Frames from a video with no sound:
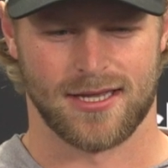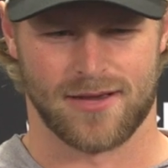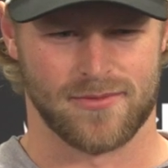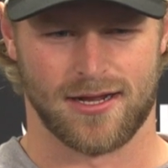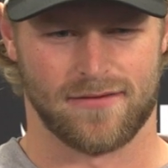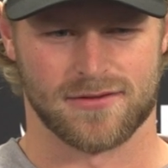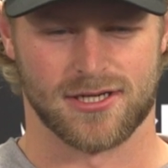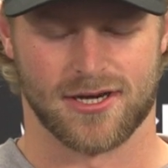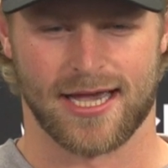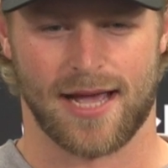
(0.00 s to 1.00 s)
I mean,
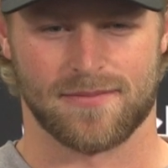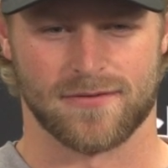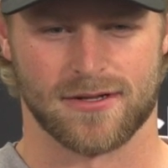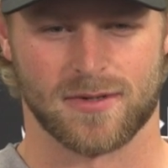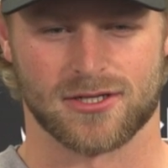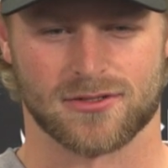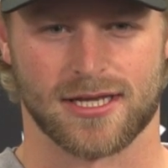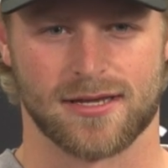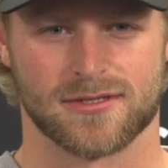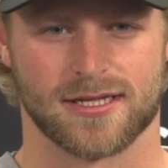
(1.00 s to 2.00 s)
obviously, our captain on special
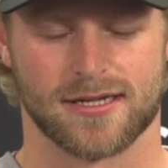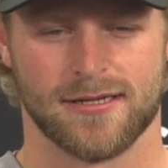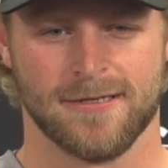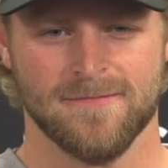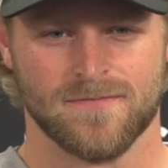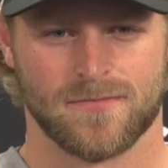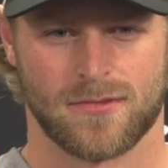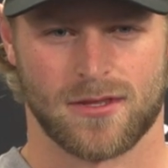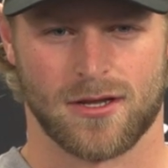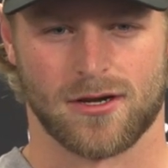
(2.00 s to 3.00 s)
teams and
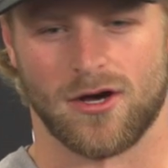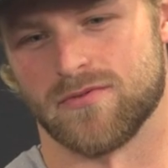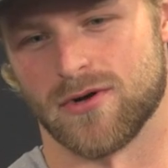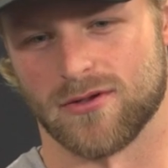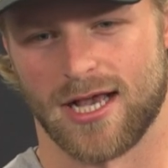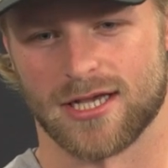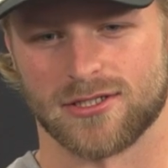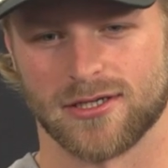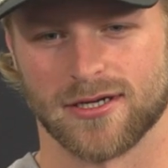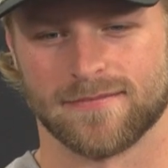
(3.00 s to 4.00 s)
an All-Pro
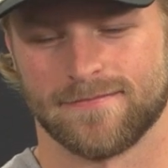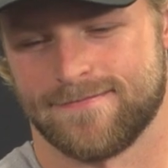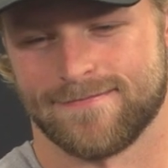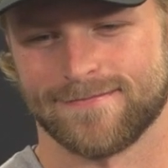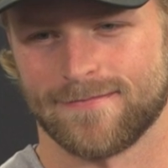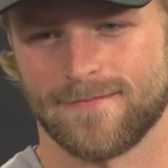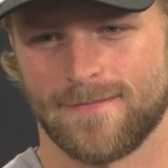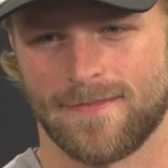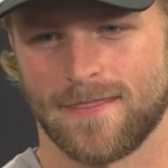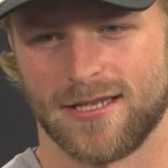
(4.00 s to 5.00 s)
last year.
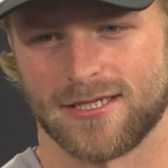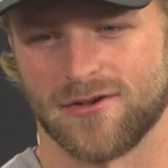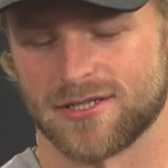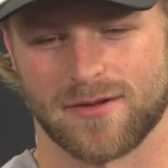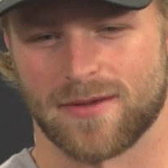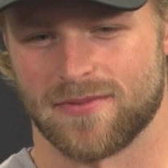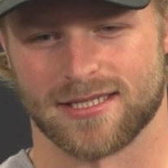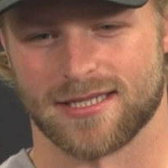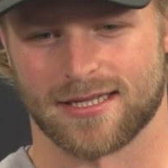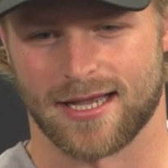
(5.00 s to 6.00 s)
He's always going to make
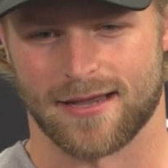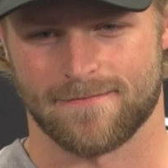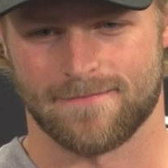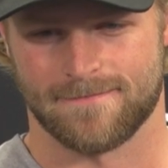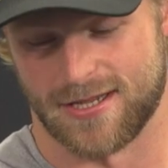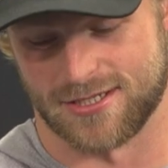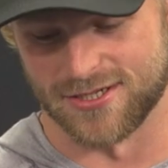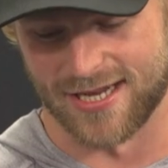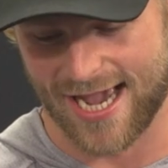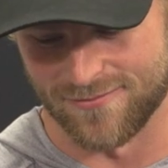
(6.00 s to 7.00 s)
plays like that. And it's
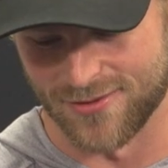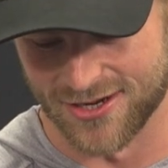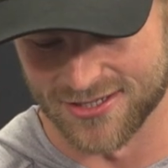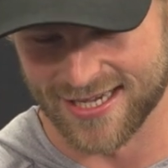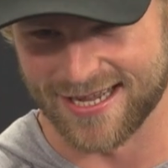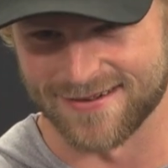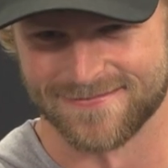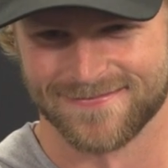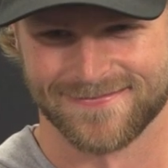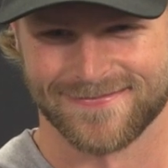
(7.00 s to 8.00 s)
good to have him on our side,
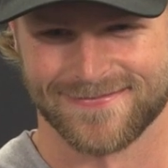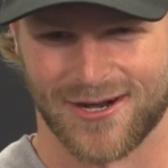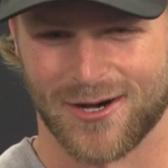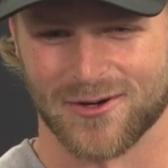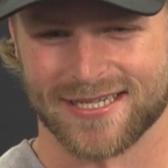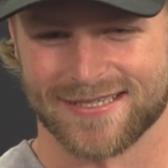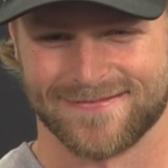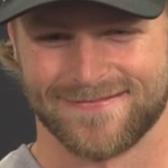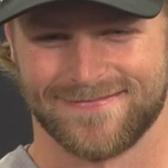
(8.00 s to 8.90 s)
always.